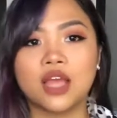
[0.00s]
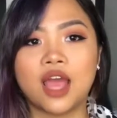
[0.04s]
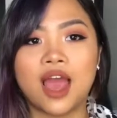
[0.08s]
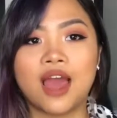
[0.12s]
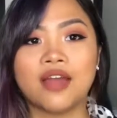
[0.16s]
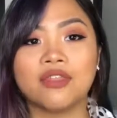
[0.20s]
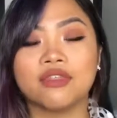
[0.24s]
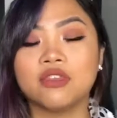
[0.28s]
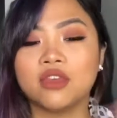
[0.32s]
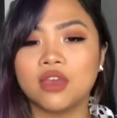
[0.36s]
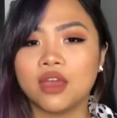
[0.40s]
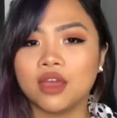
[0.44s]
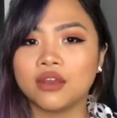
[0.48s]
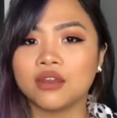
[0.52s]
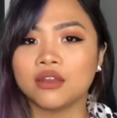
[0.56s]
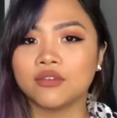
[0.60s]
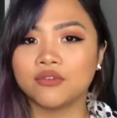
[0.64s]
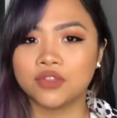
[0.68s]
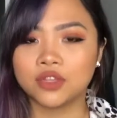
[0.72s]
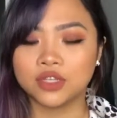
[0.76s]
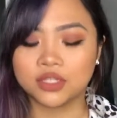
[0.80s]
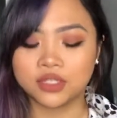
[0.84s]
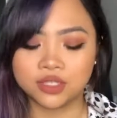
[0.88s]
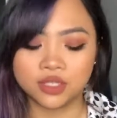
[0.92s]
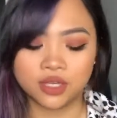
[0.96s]
at the end of
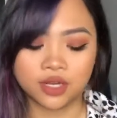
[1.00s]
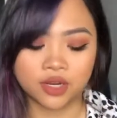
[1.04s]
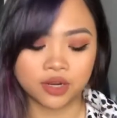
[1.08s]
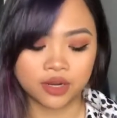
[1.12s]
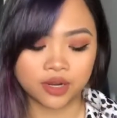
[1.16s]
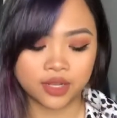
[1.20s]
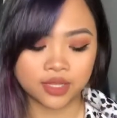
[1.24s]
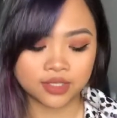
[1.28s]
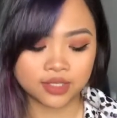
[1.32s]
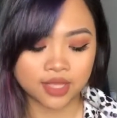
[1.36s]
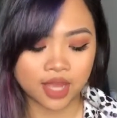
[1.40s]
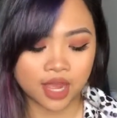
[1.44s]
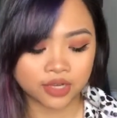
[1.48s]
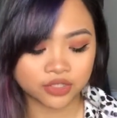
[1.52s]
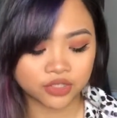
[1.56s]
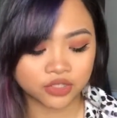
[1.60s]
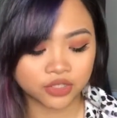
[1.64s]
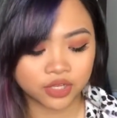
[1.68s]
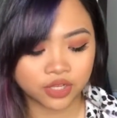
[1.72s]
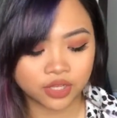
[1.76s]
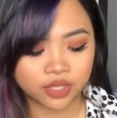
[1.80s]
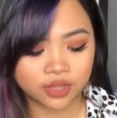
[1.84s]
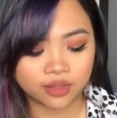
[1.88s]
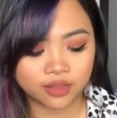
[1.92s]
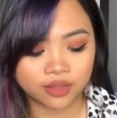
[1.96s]
this year, is
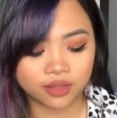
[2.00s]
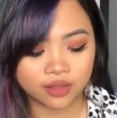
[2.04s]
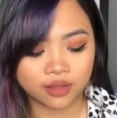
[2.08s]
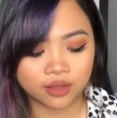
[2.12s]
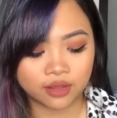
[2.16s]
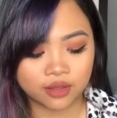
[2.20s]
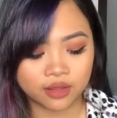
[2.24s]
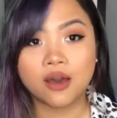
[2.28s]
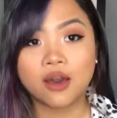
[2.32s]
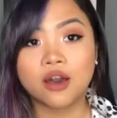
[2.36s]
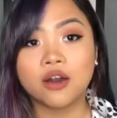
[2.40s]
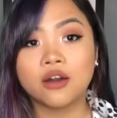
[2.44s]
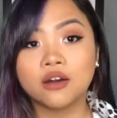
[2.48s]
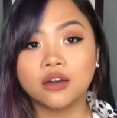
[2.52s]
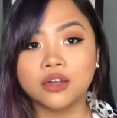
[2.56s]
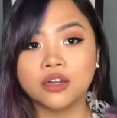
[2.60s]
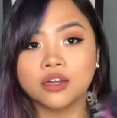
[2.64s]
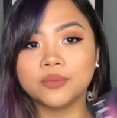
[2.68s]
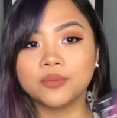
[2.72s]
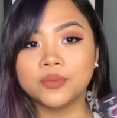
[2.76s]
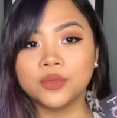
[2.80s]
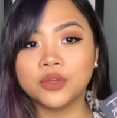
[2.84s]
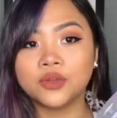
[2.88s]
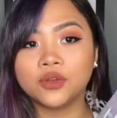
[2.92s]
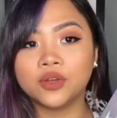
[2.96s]
actually the
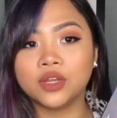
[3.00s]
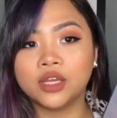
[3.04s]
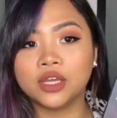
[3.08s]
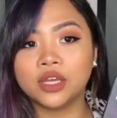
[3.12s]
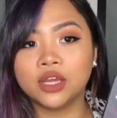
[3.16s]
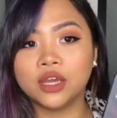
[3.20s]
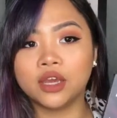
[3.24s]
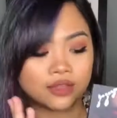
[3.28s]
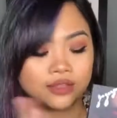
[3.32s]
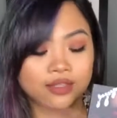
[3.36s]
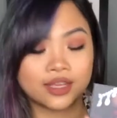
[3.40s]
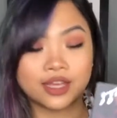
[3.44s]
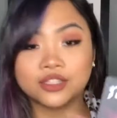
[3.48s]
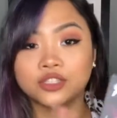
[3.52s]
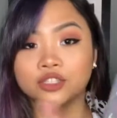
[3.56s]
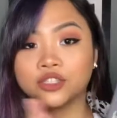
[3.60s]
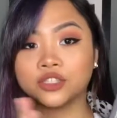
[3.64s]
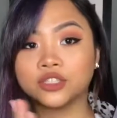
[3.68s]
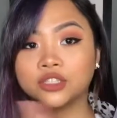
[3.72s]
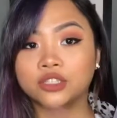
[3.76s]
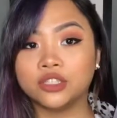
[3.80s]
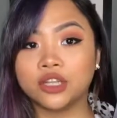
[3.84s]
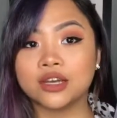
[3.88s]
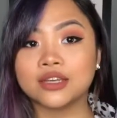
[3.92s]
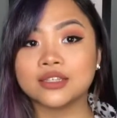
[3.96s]
Huda Beauty
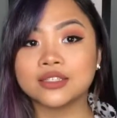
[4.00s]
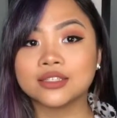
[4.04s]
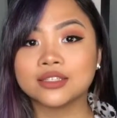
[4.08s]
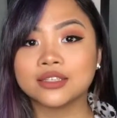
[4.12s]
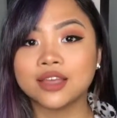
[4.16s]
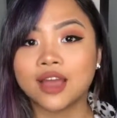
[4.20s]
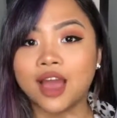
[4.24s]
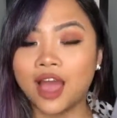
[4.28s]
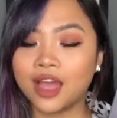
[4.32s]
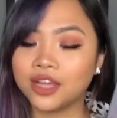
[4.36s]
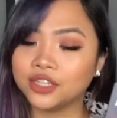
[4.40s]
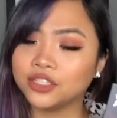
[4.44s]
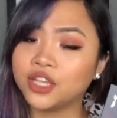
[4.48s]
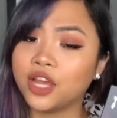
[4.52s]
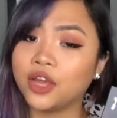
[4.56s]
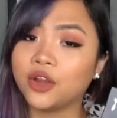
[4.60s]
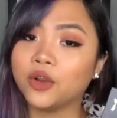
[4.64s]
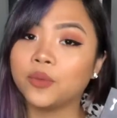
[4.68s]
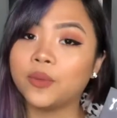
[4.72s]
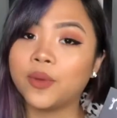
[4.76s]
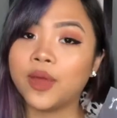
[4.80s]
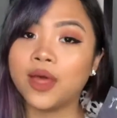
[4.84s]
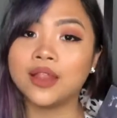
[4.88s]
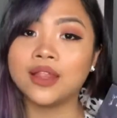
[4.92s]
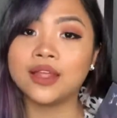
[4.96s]
Desert Dusk
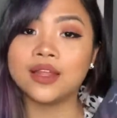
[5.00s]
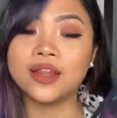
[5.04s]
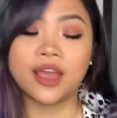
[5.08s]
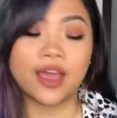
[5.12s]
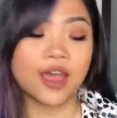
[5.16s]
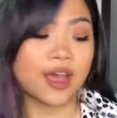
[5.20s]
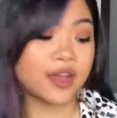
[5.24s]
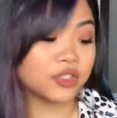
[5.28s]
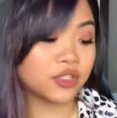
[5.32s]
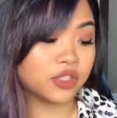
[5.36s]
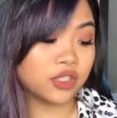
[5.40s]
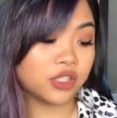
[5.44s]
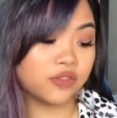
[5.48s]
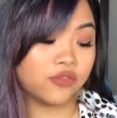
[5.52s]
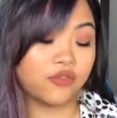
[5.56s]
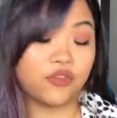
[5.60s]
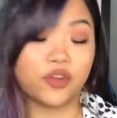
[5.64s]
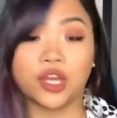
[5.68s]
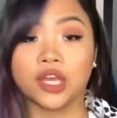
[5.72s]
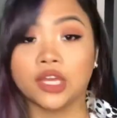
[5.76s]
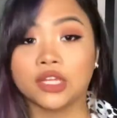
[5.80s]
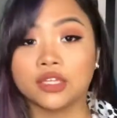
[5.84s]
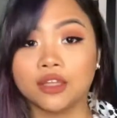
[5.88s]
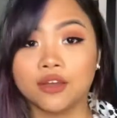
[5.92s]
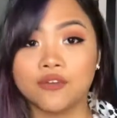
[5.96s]
eyeshadow palette. I actually
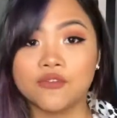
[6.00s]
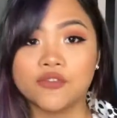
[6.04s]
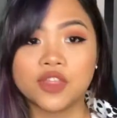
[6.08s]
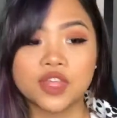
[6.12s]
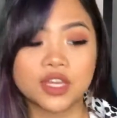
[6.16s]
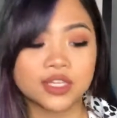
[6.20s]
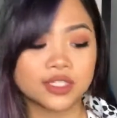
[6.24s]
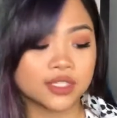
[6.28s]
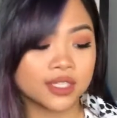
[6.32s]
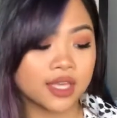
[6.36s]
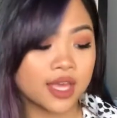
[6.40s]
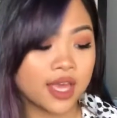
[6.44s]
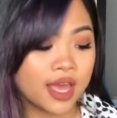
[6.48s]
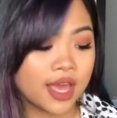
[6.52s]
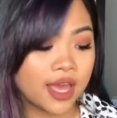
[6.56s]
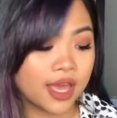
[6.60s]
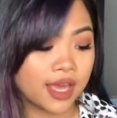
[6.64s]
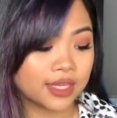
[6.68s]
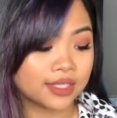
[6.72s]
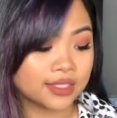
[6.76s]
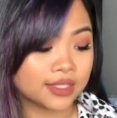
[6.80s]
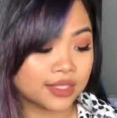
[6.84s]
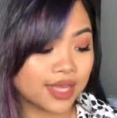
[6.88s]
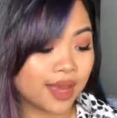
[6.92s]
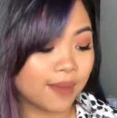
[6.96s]
freaking love this,
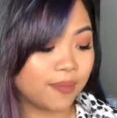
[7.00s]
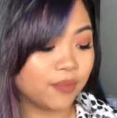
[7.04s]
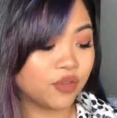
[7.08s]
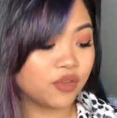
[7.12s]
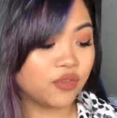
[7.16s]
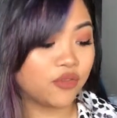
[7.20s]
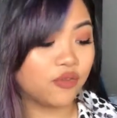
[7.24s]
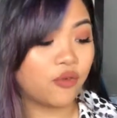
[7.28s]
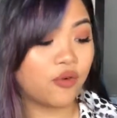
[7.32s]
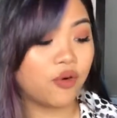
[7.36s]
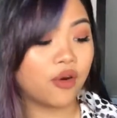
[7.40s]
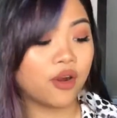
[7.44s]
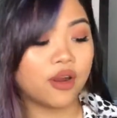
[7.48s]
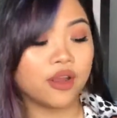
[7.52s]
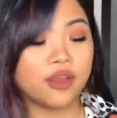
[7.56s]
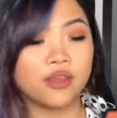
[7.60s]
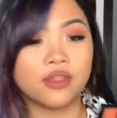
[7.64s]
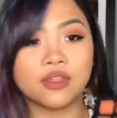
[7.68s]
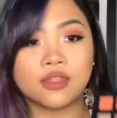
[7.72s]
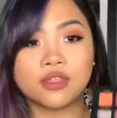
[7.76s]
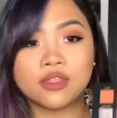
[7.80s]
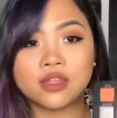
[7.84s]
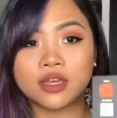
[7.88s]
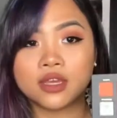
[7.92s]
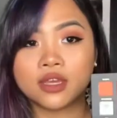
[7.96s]
except for
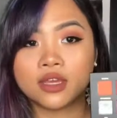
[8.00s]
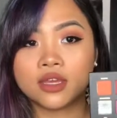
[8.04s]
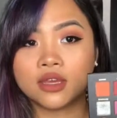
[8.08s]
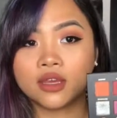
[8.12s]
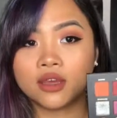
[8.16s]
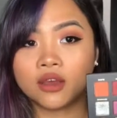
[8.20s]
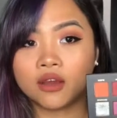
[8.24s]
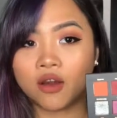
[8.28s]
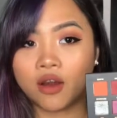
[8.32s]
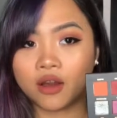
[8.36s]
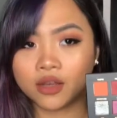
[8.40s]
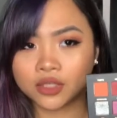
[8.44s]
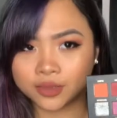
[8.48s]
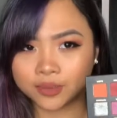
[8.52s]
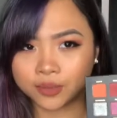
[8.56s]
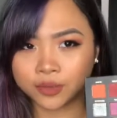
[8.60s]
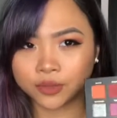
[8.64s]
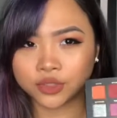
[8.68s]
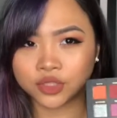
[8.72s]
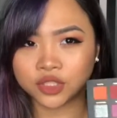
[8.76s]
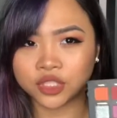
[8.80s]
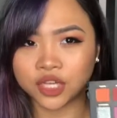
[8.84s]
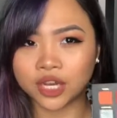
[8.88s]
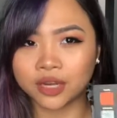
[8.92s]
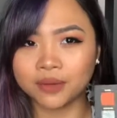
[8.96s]
the Cosmo
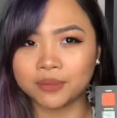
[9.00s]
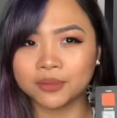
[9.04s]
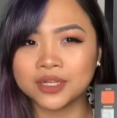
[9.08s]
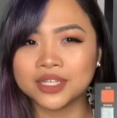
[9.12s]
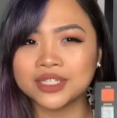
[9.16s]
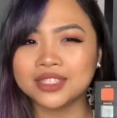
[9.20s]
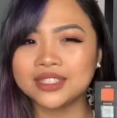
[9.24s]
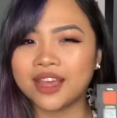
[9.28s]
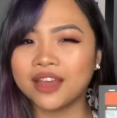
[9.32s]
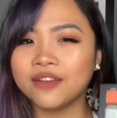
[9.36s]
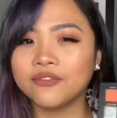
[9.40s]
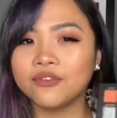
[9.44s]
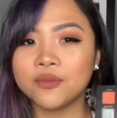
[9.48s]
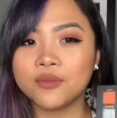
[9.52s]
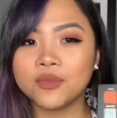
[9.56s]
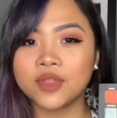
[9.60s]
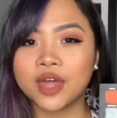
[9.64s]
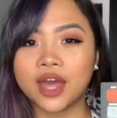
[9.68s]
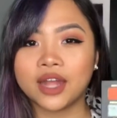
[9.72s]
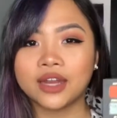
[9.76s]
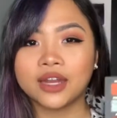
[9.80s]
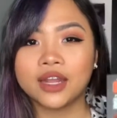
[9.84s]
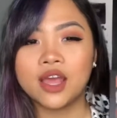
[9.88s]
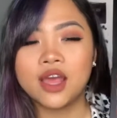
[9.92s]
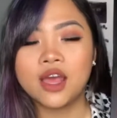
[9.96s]
shade. But aside from
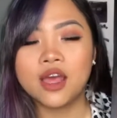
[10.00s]
that,